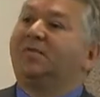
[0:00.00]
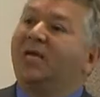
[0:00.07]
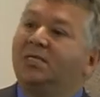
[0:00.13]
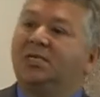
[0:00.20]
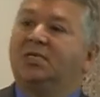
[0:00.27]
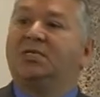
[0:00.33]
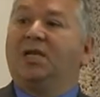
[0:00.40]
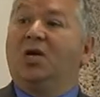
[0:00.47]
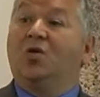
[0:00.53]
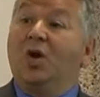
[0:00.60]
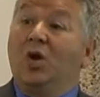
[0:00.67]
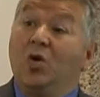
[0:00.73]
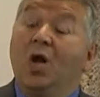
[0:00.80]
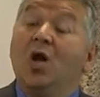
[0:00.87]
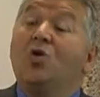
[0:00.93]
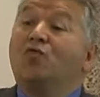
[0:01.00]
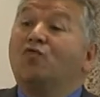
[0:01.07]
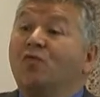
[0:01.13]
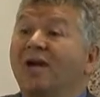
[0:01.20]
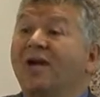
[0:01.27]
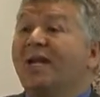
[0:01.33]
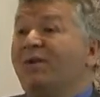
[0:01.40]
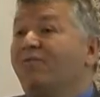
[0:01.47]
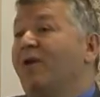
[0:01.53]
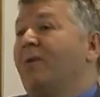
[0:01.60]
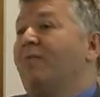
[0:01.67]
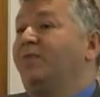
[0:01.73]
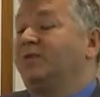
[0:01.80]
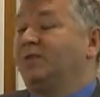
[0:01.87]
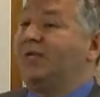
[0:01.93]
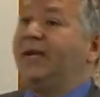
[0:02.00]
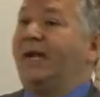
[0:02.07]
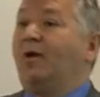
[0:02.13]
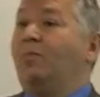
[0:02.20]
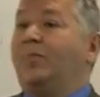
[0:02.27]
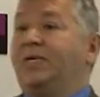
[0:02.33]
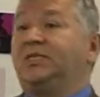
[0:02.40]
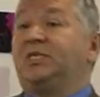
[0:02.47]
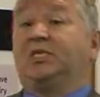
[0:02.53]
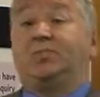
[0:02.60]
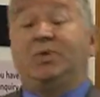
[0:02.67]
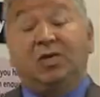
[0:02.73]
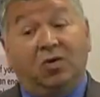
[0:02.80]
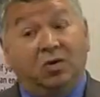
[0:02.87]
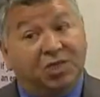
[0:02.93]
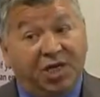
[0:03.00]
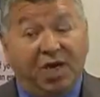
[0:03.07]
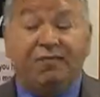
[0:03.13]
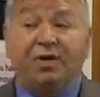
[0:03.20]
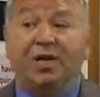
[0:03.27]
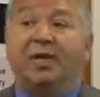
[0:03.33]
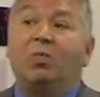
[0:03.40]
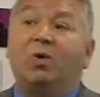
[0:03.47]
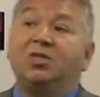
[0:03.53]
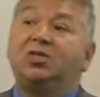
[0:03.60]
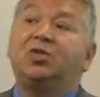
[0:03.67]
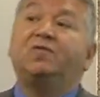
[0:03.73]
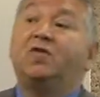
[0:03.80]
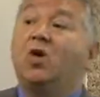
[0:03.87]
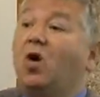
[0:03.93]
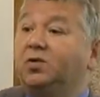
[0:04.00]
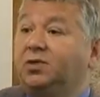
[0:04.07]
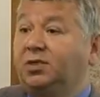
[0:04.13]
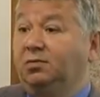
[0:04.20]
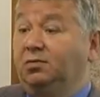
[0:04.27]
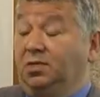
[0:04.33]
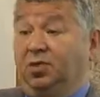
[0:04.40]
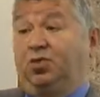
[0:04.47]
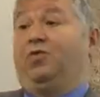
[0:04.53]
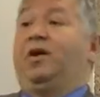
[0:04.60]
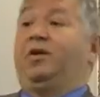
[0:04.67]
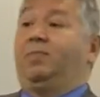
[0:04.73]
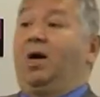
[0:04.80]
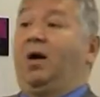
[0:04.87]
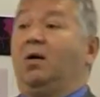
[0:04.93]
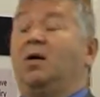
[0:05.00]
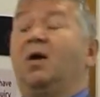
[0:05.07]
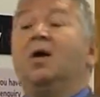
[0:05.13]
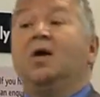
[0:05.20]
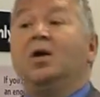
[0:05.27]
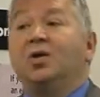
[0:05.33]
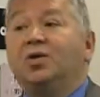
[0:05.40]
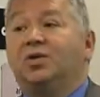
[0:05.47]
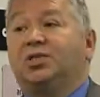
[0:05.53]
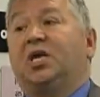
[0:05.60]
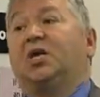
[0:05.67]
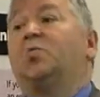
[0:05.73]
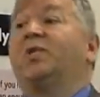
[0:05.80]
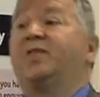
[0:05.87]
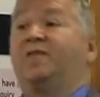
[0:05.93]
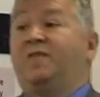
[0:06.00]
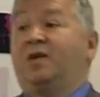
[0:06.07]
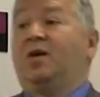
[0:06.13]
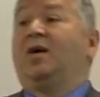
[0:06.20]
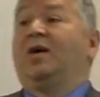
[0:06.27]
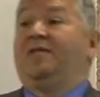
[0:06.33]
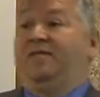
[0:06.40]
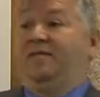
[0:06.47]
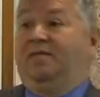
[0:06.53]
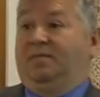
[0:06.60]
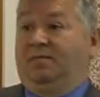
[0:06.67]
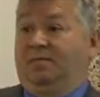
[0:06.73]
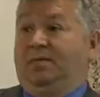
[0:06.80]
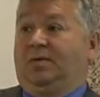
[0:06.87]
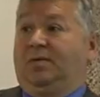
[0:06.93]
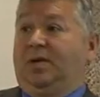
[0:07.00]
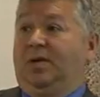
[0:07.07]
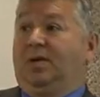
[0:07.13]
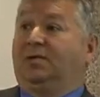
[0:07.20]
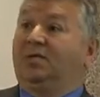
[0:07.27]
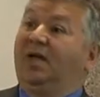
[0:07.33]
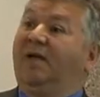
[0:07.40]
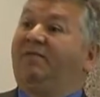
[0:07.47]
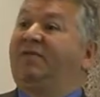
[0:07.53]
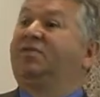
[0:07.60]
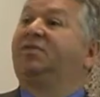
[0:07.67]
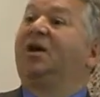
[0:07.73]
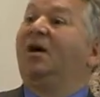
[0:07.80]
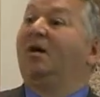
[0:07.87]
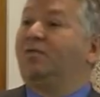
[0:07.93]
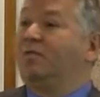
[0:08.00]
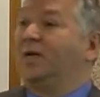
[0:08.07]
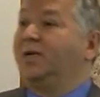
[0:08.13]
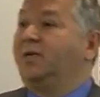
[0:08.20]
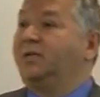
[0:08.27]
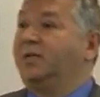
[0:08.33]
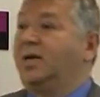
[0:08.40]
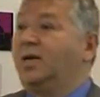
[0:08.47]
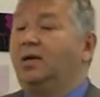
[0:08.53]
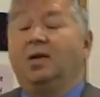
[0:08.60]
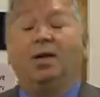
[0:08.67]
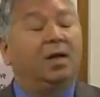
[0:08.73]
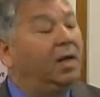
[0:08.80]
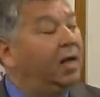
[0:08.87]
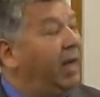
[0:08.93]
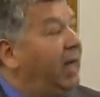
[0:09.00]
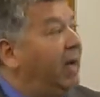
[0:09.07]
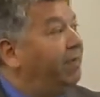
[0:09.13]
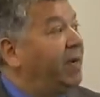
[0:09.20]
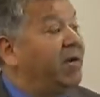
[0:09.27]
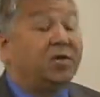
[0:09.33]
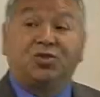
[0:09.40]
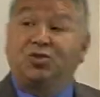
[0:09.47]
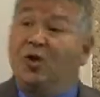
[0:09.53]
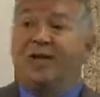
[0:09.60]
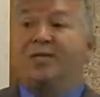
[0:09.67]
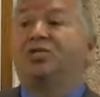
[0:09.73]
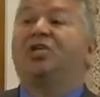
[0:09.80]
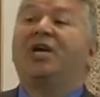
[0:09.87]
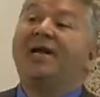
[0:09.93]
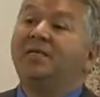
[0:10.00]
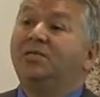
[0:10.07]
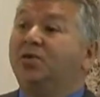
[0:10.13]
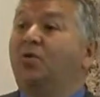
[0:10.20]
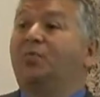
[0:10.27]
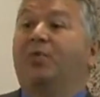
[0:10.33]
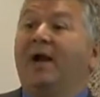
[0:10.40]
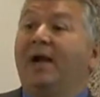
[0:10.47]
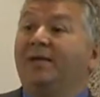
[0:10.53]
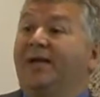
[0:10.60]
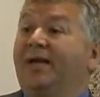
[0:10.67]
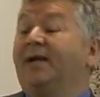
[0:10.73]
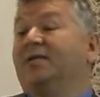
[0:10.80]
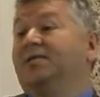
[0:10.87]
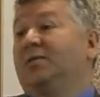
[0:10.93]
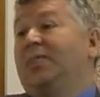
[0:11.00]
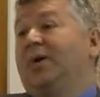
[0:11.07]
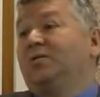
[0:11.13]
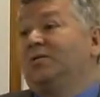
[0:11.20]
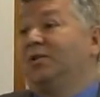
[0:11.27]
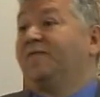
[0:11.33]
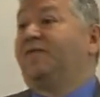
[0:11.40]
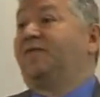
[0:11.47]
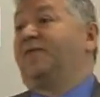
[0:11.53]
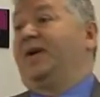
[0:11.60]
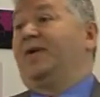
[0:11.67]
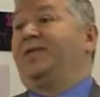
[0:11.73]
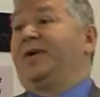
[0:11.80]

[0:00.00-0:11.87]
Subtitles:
does this logo really represent our business? Because generally, once you've got your trademark, you're stuck with it for life. Okay, it's like having a child really, isn't it? Because trying to change your branding, as the post office found